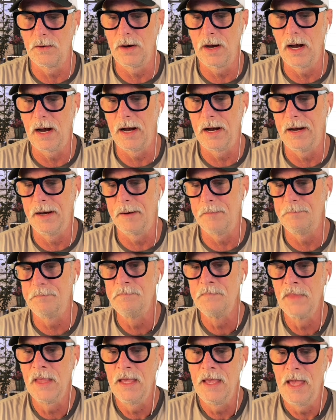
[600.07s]
And
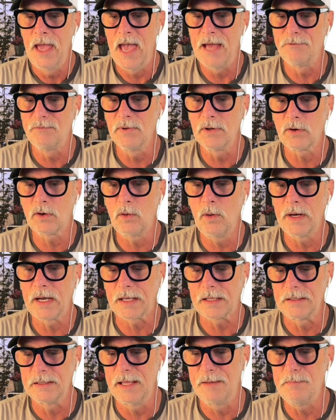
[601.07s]
real quick,
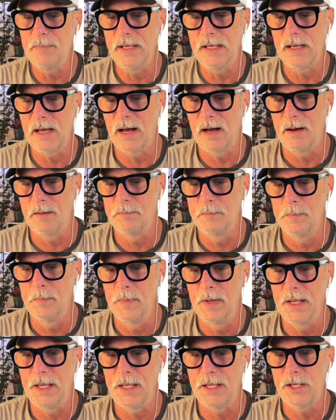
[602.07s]
let me
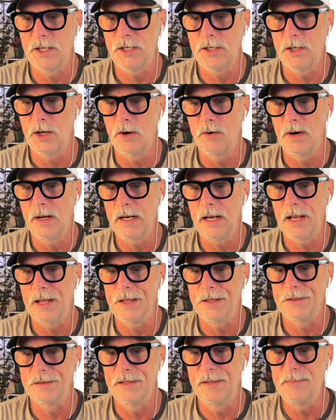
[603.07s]
you know what?
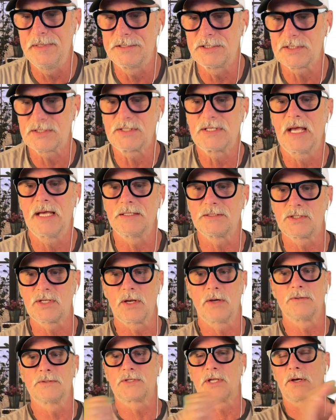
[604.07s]
Let me just say,
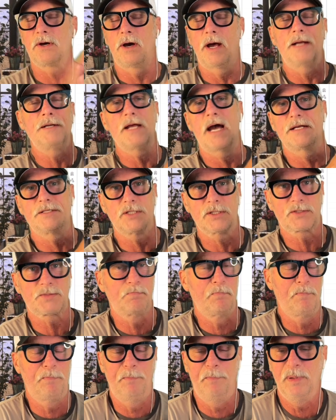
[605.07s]
so I just
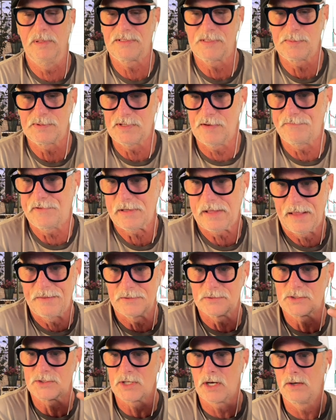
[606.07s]
put some stuff together.
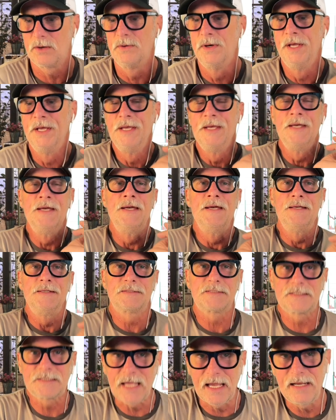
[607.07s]
So
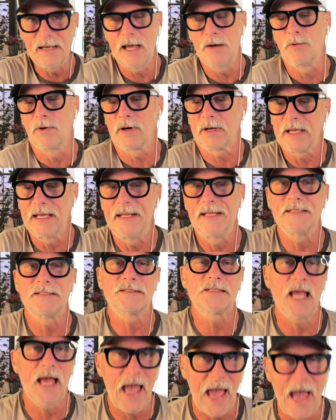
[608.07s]
Say Network, it
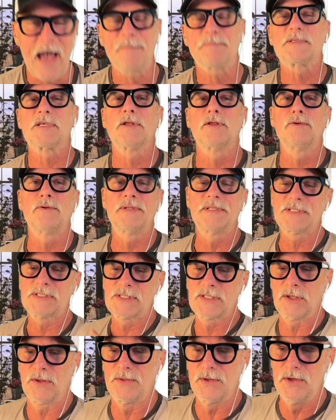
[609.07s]
is absolutely
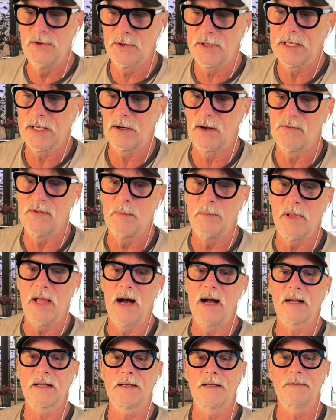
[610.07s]
still the new kid on the
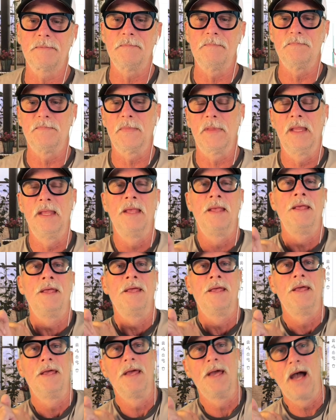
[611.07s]
block.
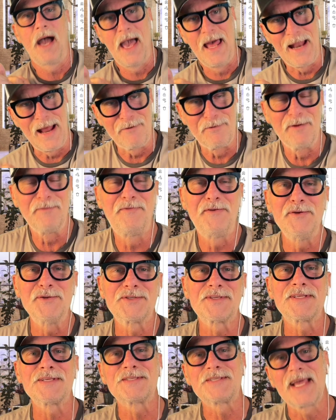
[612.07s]
And I refuse
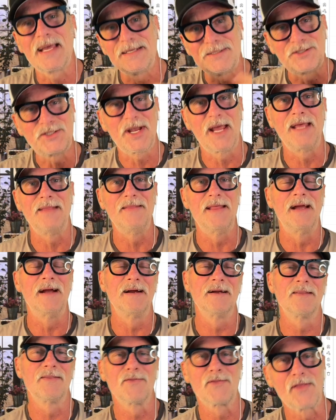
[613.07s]
to say chain
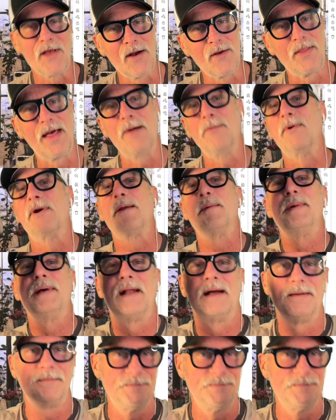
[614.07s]
there, though that would have been